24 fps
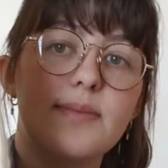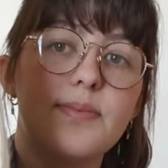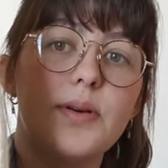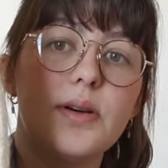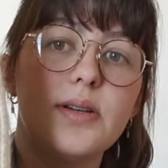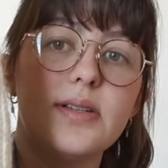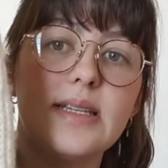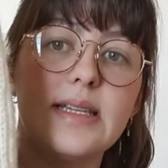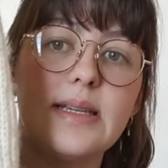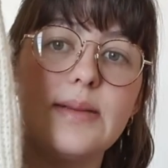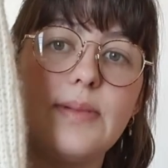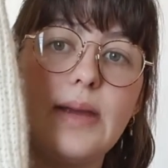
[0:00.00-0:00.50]

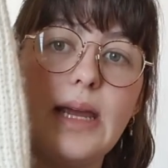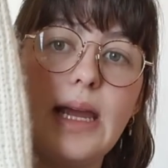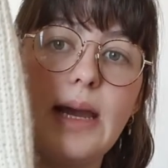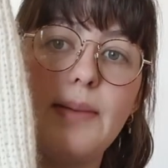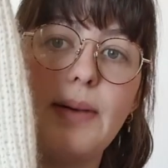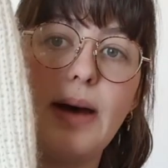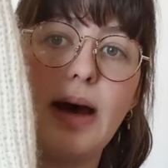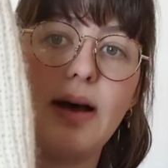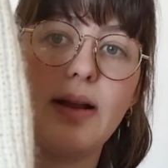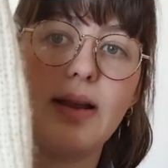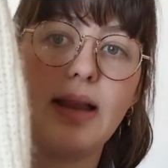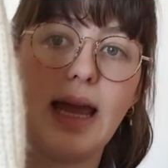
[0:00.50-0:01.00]
supposed to be
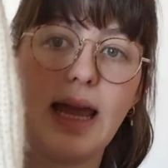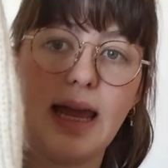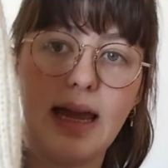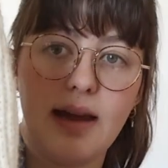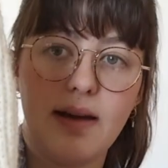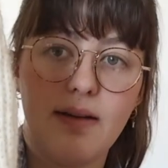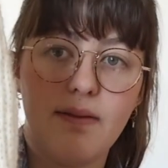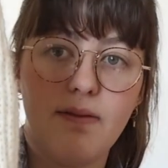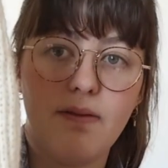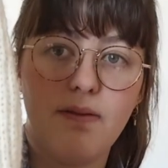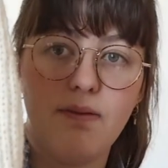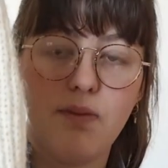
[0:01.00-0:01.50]
about
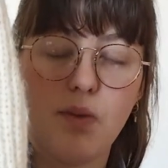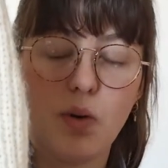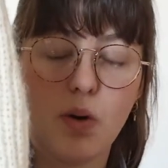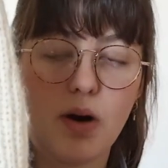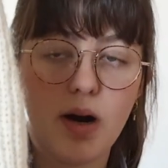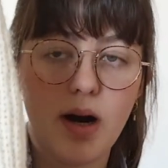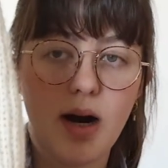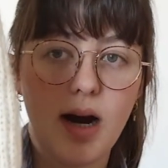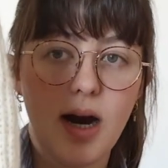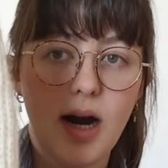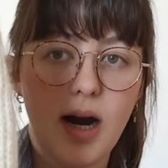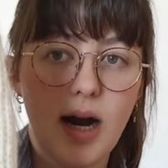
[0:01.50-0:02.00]
like
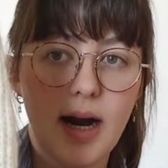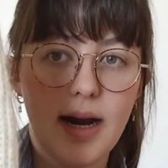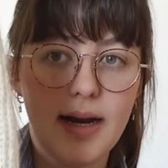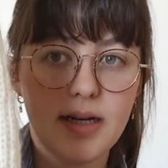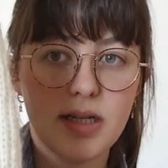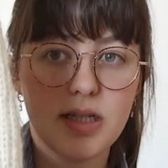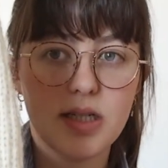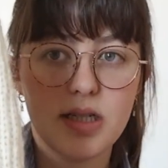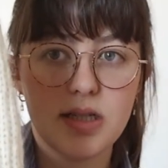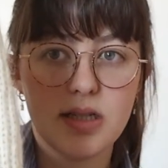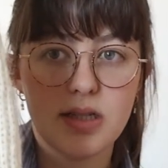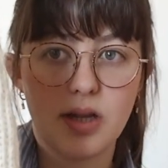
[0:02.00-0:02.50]
4
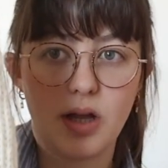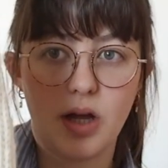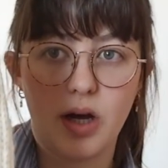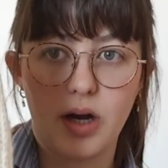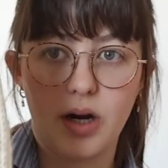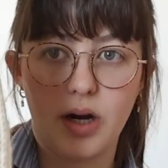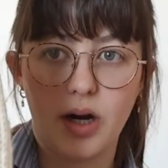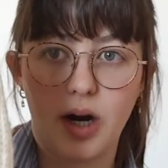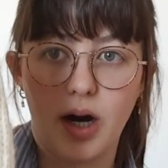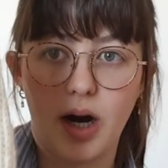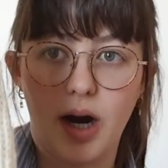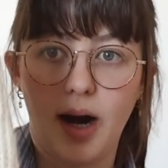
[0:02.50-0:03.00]
inches
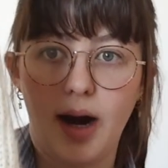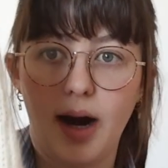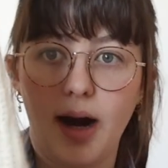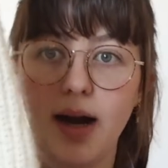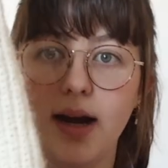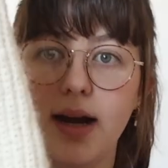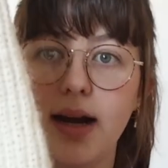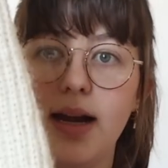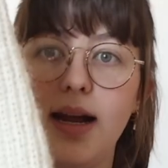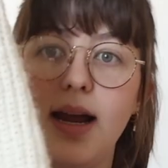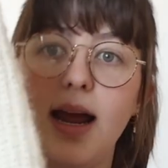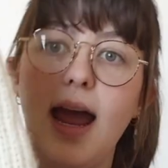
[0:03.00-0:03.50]
longer,
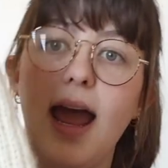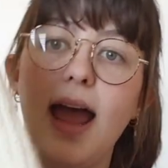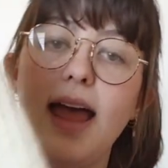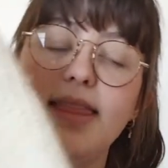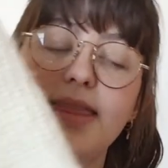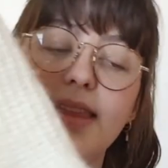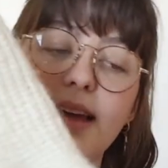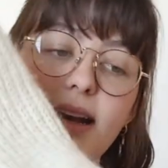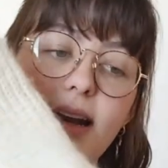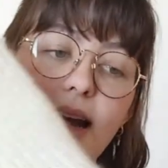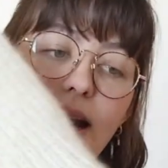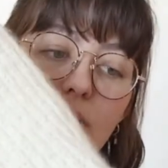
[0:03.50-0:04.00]

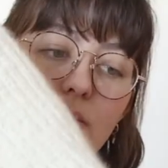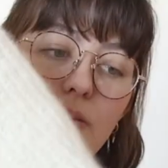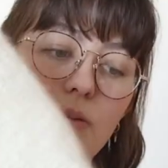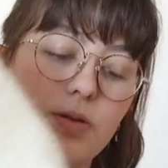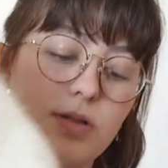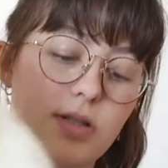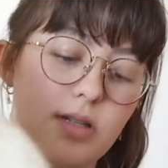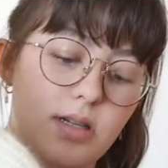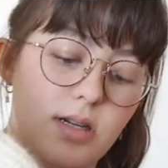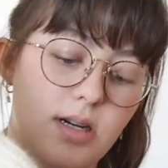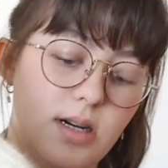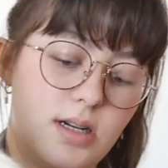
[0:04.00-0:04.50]
and then I will
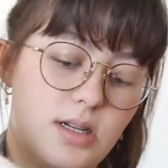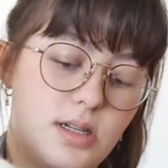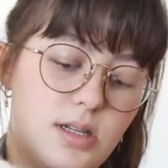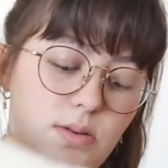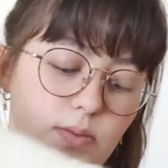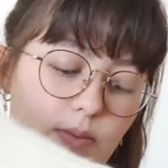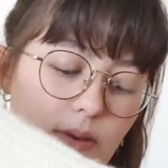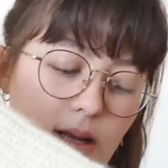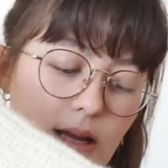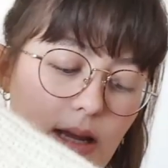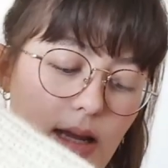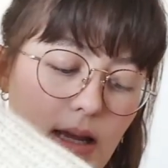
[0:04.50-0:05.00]
start
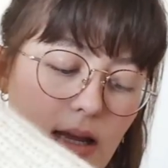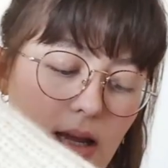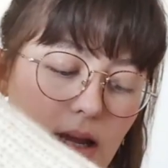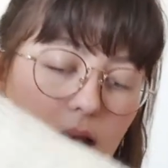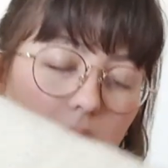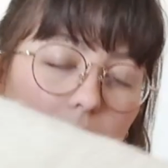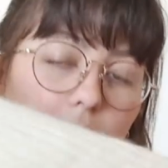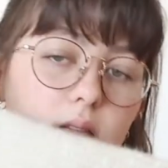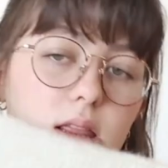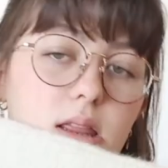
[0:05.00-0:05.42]
doing